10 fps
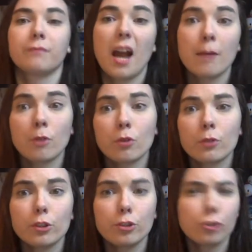I'm not
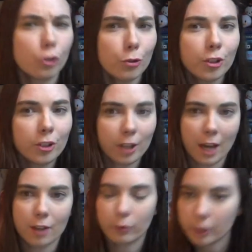going to show you
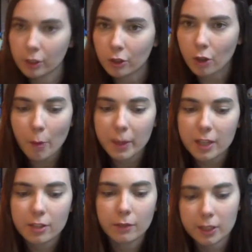actual physical
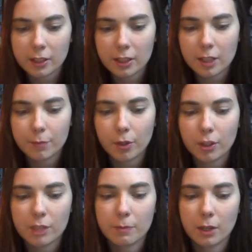copies of any of these
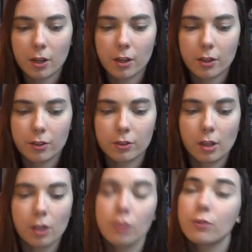books because
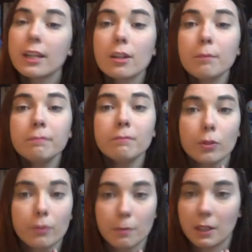three of them were
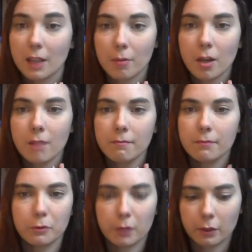from the library,
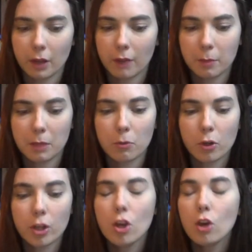so I don't have them anymore.